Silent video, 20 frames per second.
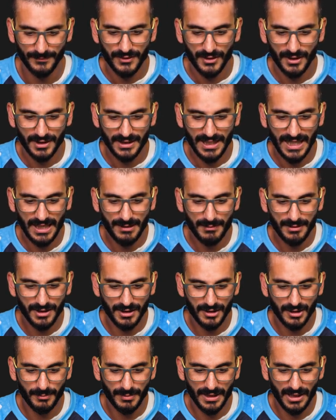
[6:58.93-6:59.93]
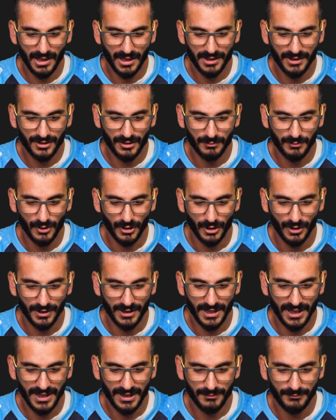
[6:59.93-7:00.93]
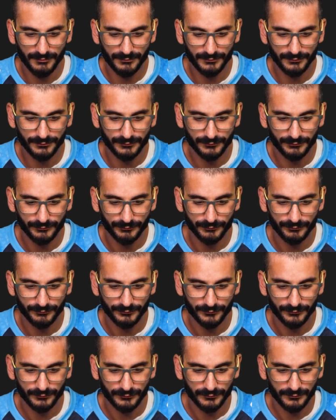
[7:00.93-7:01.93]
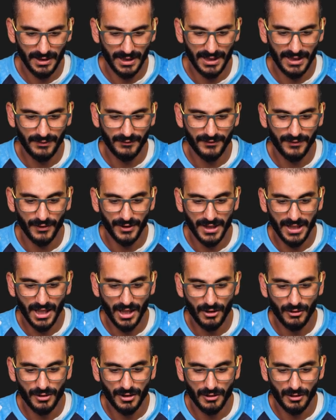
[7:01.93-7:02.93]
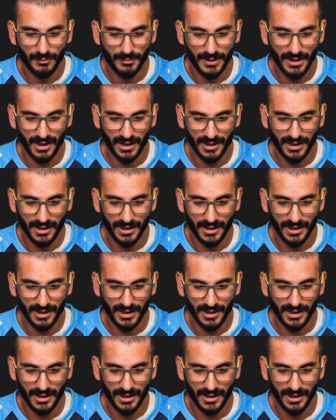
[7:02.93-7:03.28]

So the name is gonna be item.name, and then for the owner, it'll be